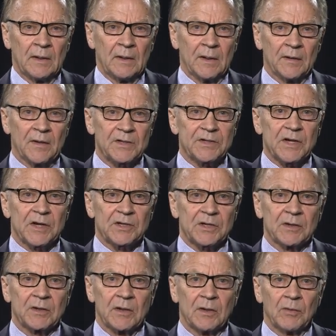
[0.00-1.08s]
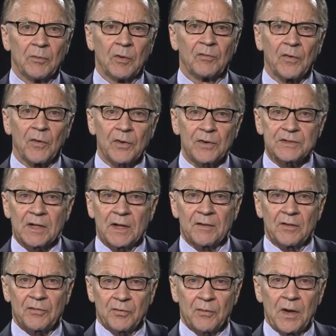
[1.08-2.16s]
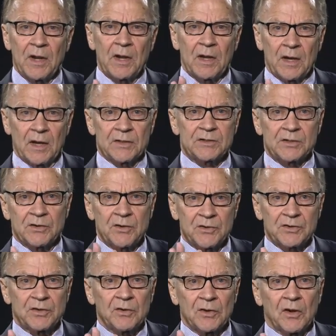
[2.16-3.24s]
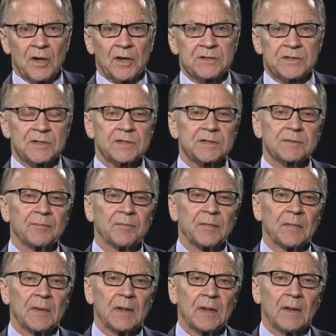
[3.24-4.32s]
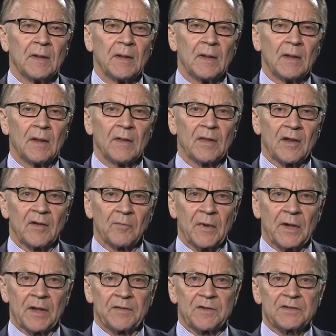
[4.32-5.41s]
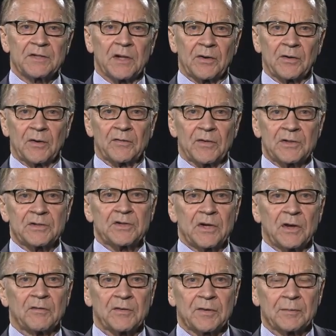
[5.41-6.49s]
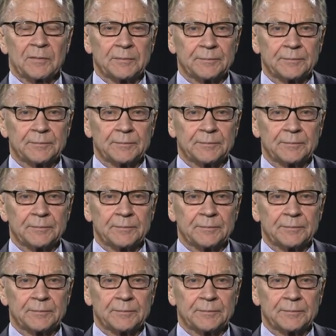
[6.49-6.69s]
In this session, we'll focus on the three constitutional clauses that have been at the center of this shift.